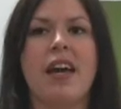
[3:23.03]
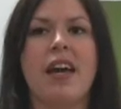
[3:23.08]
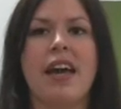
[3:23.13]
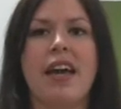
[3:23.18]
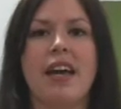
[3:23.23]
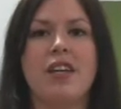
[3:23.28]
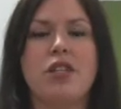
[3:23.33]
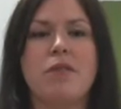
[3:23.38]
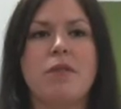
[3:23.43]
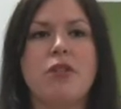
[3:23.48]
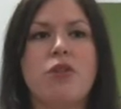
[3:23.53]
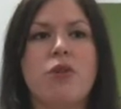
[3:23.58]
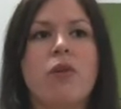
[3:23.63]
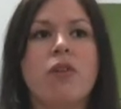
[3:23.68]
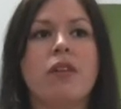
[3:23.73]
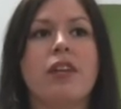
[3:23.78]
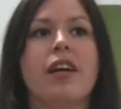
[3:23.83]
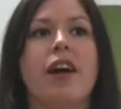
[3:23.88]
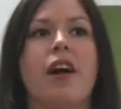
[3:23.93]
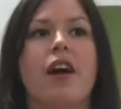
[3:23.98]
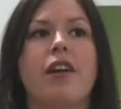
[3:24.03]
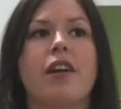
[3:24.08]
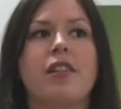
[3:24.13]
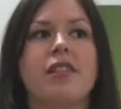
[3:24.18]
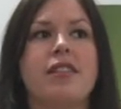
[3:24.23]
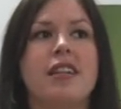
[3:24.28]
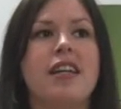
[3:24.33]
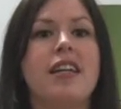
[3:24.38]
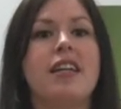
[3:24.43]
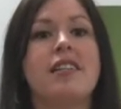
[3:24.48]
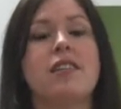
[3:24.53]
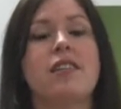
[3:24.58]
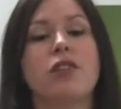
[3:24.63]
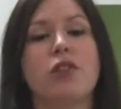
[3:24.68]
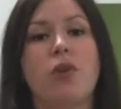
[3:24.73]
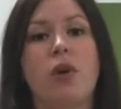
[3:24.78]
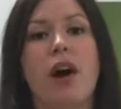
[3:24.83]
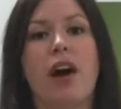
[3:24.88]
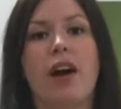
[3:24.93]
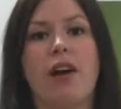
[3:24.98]
And to be totally honest, it is a
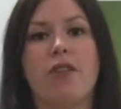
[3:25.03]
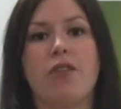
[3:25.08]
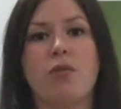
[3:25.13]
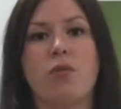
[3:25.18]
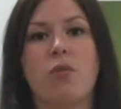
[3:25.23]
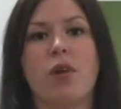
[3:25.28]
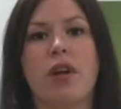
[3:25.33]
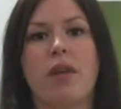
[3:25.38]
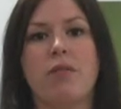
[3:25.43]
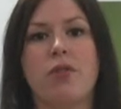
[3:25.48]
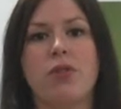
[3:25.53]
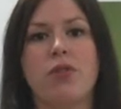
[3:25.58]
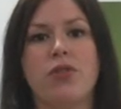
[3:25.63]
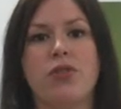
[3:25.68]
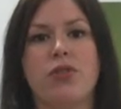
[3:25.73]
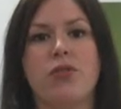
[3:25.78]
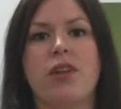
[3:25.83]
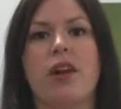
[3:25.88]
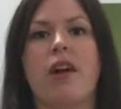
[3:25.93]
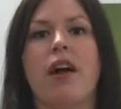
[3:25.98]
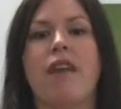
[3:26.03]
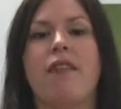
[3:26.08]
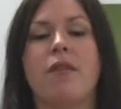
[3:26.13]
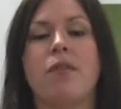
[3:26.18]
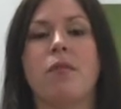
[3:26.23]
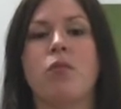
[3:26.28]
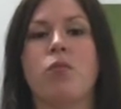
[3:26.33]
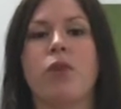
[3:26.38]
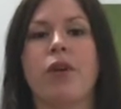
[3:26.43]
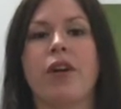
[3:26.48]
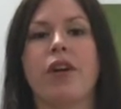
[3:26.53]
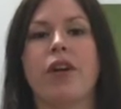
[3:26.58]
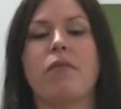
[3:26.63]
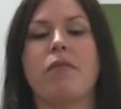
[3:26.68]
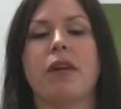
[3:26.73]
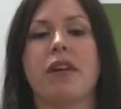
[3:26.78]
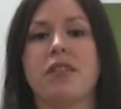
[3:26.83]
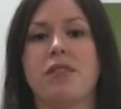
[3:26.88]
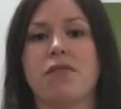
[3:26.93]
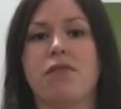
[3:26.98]
little higher than what I'm used to now, having been wearing
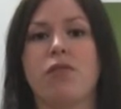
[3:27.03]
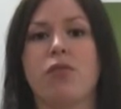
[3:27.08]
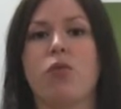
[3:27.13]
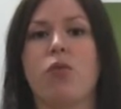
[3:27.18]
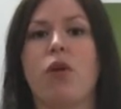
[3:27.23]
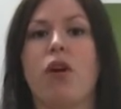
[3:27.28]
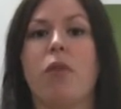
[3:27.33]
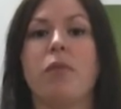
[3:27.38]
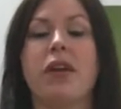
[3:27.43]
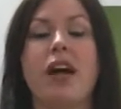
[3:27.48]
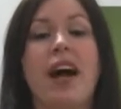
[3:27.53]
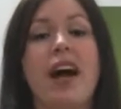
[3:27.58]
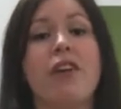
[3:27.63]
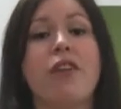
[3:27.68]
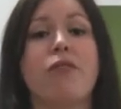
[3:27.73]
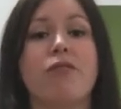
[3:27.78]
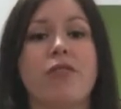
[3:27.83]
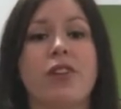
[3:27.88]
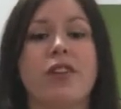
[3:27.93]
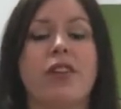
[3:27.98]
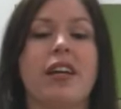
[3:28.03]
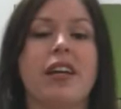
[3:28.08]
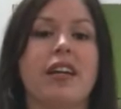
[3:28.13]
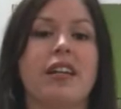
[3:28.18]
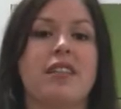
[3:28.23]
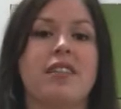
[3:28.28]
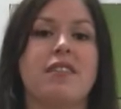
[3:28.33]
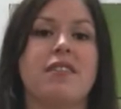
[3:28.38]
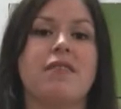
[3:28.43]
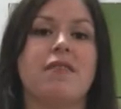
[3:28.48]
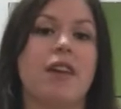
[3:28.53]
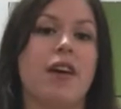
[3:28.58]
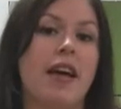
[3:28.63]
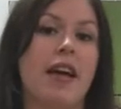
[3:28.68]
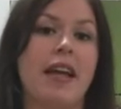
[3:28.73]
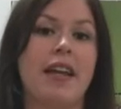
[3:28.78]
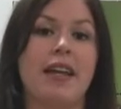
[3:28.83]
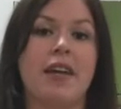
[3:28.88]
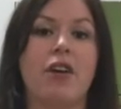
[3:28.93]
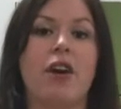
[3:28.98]
Camexum for a while, but I don't feel like it's
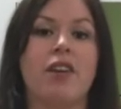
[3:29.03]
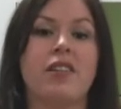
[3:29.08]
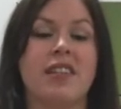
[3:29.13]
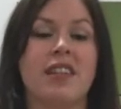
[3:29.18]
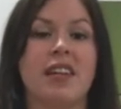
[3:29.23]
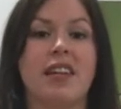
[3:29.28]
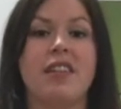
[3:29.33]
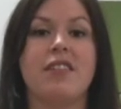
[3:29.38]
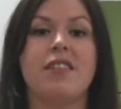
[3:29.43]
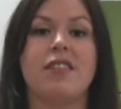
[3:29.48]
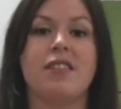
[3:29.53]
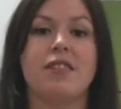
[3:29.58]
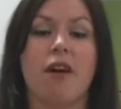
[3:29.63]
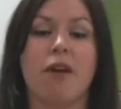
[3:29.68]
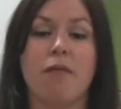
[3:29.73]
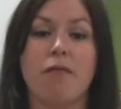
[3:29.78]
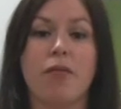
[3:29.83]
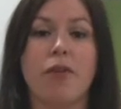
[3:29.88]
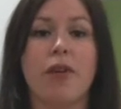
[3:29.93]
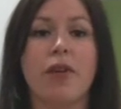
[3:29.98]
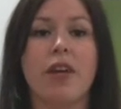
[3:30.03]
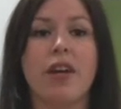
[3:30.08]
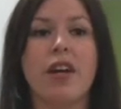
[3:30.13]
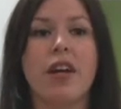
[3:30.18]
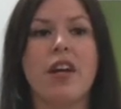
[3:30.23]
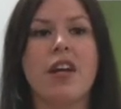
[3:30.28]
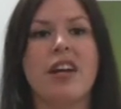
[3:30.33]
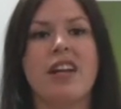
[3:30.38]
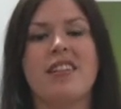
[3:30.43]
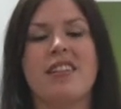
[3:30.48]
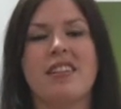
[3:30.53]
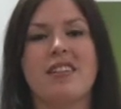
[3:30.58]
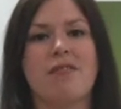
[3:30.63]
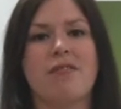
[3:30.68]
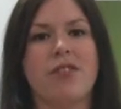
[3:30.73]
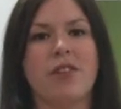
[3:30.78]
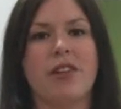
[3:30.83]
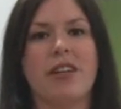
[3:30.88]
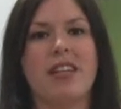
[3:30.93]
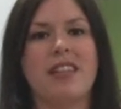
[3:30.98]
causing any discomfort. It doesn't
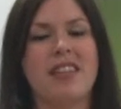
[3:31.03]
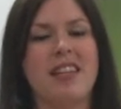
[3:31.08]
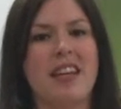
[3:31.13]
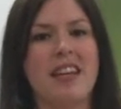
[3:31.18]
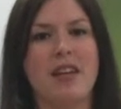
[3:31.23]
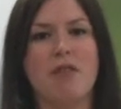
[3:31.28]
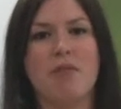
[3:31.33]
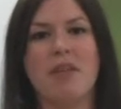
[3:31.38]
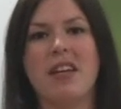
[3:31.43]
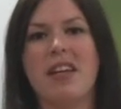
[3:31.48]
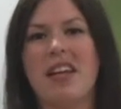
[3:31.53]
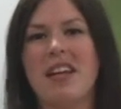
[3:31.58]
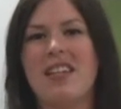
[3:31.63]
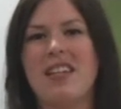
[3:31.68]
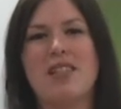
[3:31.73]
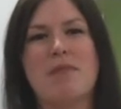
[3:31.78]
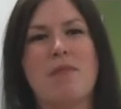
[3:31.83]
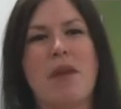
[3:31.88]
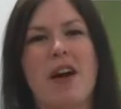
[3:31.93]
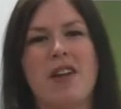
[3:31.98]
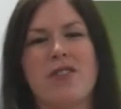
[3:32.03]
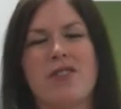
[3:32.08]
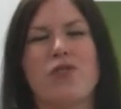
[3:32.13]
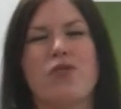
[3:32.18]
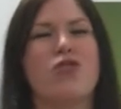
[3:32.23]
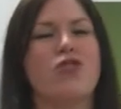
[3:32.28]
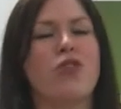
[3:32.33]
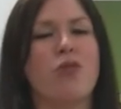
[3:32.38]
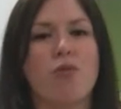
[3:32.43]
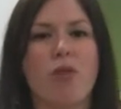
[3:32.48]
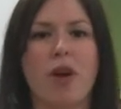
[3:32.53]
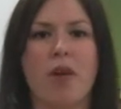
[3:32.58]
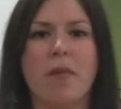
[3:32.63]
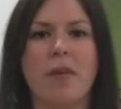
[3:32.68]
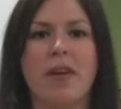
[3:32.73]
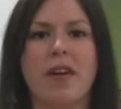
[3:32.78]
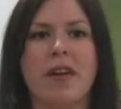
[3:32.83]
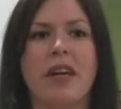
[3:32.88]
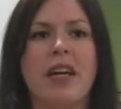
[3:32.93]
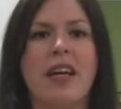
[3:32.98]
feel like it's hitting me in any spots. There's no
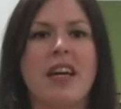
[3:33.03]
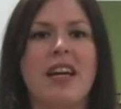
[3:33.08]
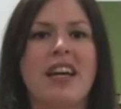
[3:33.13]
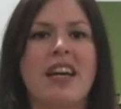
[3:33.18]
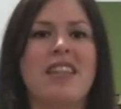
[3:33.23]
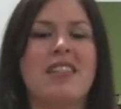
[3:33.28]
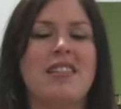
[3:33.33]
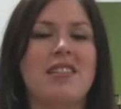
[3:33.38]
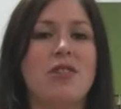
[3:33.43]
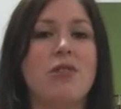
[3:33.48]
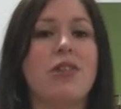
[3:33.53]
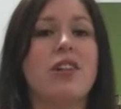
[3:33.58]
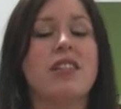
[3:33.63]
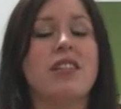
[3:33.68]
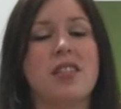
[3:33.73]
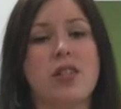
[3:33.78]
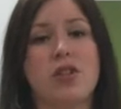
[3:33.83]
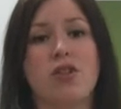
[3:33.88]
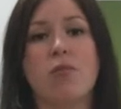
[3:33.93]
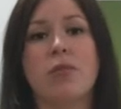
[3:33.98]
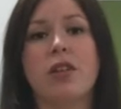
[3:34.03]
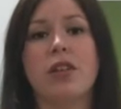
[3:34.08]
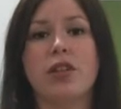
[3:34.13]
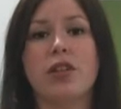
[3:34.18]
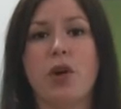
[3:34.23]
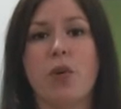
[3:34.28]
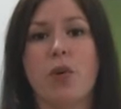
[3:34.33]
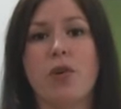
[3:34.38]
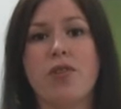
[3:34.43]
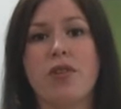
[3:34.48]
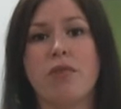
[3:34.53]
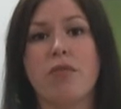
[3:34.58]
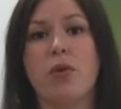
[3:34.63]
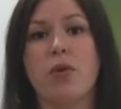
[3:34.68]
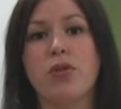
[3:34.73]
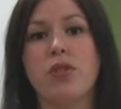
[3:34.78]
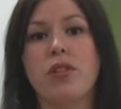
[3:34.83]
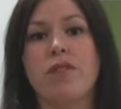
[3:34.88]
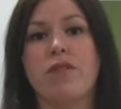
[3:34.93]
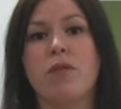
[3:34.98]
rubbing. It's still considerably lower than
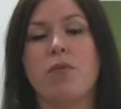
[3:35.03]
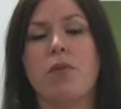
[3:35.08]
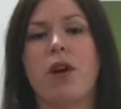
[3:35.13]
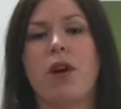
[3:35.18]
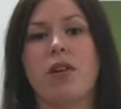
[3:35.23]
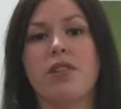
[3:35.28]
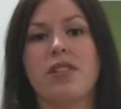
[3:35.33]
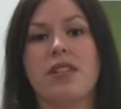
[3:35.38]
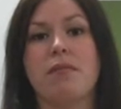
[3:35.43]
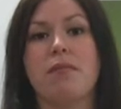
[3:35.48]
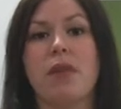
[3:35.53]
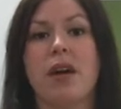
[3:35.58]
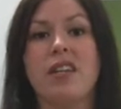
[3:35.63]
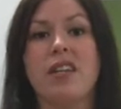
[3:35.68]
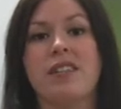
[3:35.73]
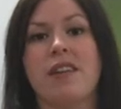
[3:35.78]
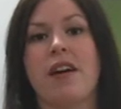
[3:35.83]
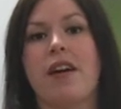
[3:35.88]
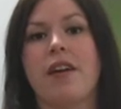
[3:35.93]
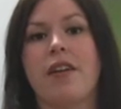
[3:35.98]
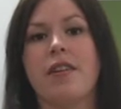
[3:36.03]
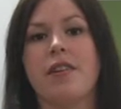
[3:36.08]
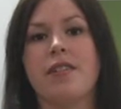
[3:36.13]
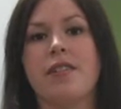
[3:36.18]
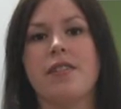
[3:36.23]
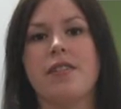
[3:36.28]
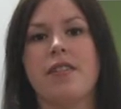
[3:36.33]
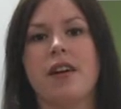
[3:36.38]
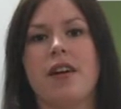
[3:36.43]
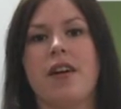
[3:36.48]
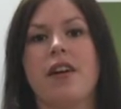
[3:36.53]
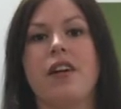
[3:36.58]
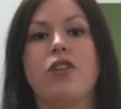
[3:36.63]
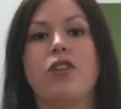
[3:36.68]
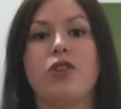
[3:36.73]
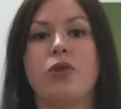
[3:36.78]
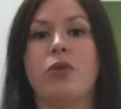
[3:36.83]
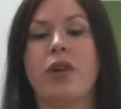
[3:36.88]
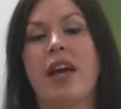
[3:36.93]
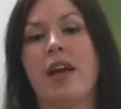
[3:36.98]
most of the bras in my size
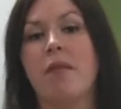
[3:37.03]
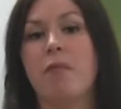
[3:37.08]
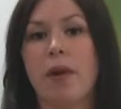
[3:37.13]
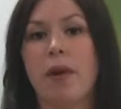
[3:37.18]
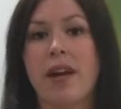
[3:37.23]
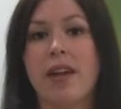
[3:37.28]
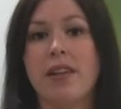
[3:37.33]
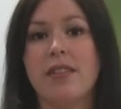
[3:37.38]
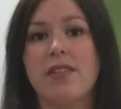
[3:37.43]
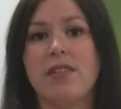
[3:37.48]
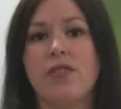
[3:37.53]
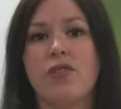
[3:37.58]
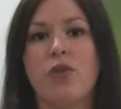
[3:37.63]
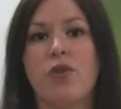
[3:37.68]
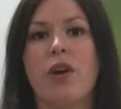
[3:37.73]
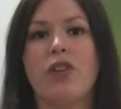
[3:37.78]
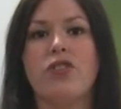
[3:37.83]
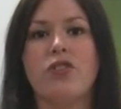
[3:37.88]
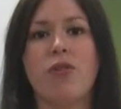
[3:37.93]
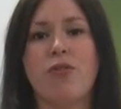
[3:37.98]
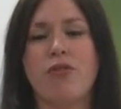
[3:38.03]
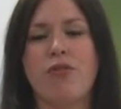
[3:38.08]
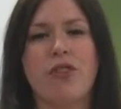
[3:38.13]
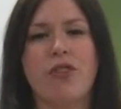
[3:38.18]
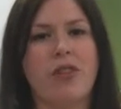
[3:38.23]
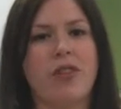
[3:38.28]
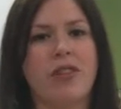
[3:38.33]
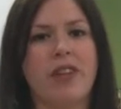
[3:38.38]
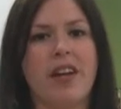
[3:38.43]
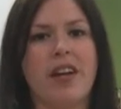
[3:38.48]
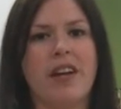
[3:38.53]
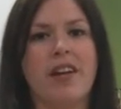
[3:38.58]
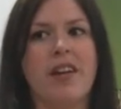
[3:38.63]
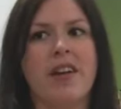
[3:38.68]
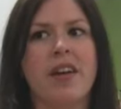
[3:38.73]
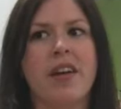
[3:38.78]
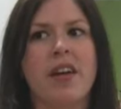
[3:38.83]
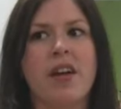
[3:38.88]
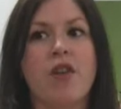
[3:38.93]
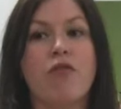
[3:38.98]
in UK brands, so I don't feel like,
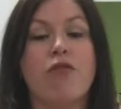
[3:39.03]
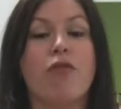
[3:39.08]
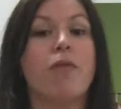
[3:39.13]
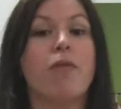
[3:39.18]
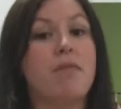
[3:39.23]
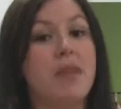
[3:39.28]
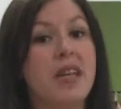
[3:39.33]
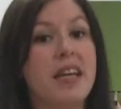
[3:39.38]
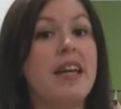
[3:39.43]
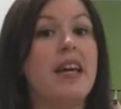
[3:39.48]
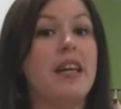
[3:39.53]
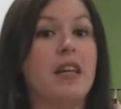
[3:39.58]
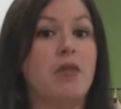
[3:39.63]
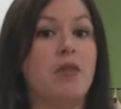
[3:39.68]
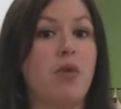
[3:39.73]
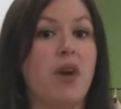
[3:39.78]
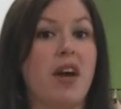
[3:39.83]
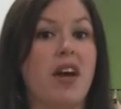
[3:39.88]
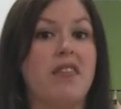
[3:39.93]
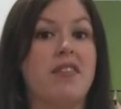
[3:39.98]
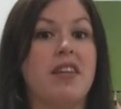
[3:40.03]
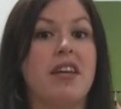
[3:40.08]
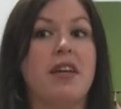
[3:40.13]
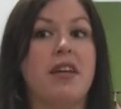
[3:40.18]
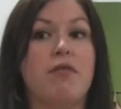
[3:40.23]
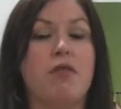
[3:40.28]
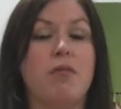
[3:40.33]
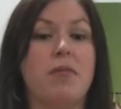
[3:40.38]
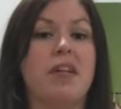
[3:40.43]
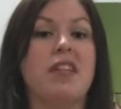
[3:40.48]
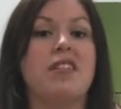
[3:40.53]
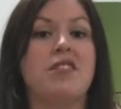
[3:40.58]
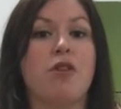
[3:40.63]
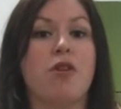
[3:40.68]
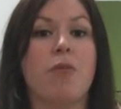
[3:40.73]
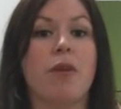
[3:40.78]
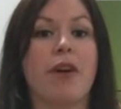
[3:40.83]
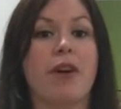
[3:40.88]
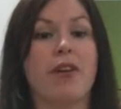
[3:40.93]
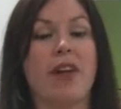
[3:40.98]
for me anyway, that it would be a deal
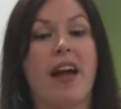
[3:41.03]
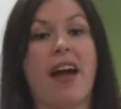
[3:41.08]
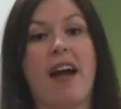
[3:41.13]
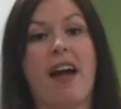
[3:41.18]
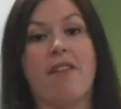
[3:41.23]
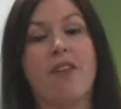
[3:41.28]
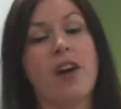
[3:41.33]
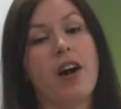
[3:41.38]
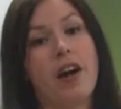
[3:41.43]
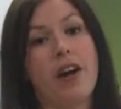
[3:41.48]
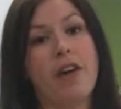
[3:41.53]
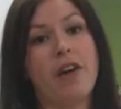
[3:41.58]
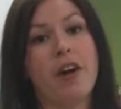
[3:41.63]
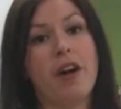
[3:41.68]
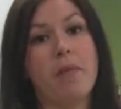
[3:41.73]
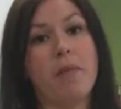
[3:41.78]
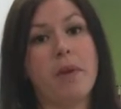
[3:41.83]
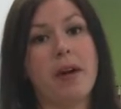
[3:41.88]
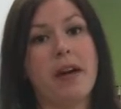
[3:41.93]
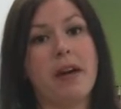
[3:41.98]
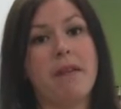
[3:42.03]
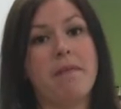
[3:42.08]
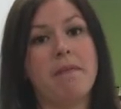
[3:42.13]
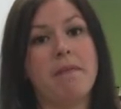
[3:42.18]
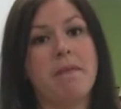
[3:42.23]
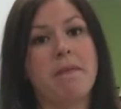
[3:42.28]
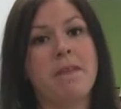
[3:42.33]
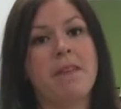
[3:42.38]
breaker to have a higher cup height.